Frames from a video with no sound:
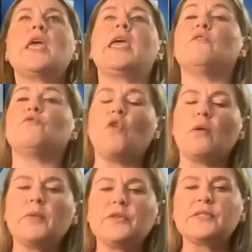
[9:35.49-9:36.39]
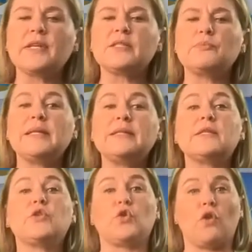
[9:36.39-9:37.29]
informal
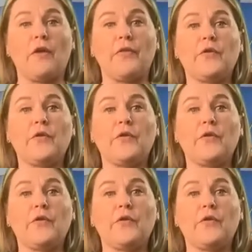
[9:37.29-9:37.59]
assessments that are on